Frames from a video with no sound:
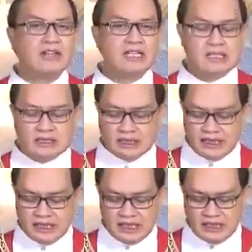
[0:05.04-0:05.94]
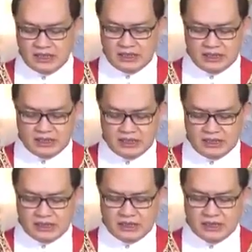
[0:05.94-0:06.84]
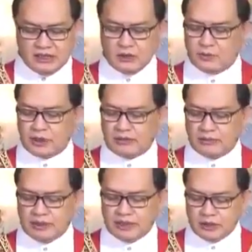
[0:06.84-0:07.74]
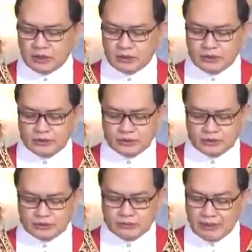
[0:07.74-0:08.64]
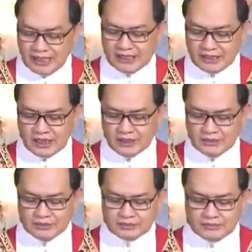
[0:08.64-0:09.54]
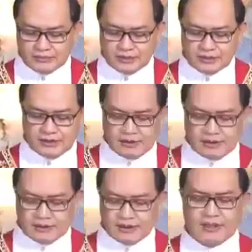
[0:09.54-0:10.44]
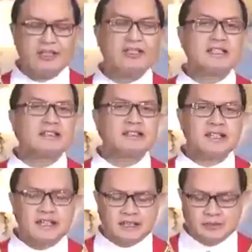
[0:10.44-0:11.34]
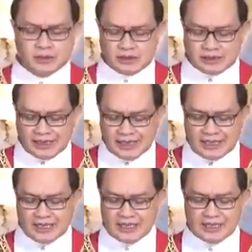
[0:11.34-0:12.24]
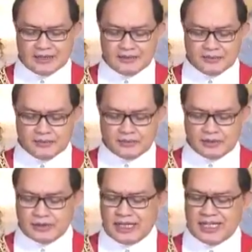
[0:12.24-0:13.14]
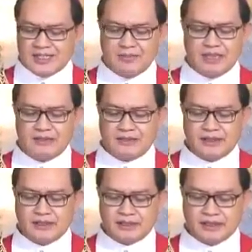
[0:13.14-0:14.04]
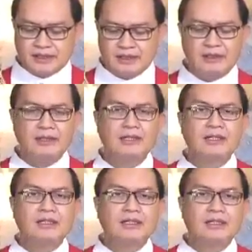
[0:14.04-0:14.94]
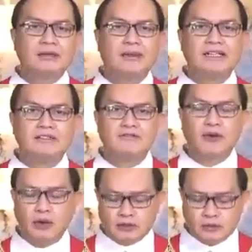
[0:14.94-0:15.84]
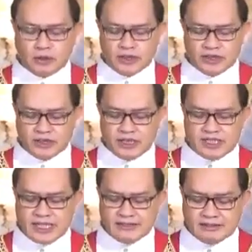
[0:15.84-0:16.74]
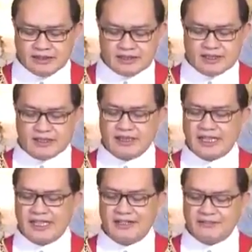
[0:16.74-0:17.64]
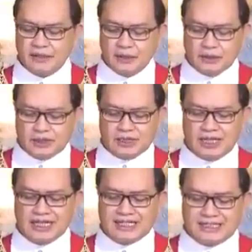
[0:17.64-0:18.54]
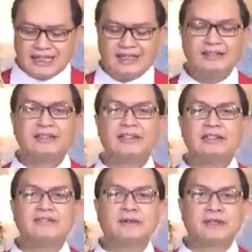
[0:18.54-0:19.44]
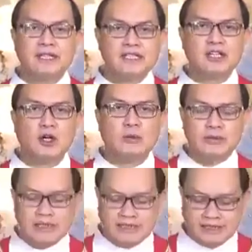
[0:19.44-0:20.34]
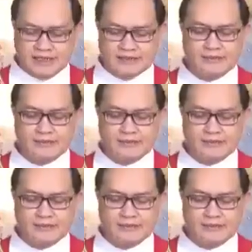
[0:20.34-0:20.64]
recently, you probably know by now that there is a terrible crisis that has been triggered by the four-word sentence that I have used as title for this homily.